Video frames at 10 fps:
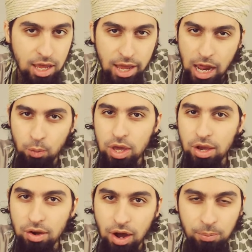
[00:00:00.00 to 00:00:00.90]
And we
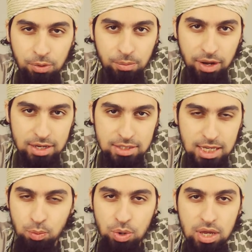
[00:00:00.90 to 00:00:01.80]
compromise
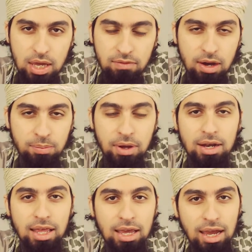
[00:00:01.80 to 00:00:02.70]
and we give up
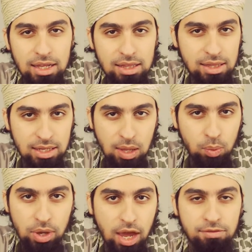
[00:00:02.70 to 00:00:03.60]
anything that we
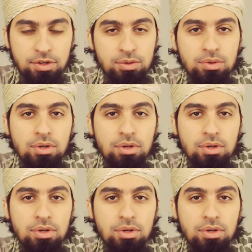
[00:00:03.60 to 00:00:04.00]
have to.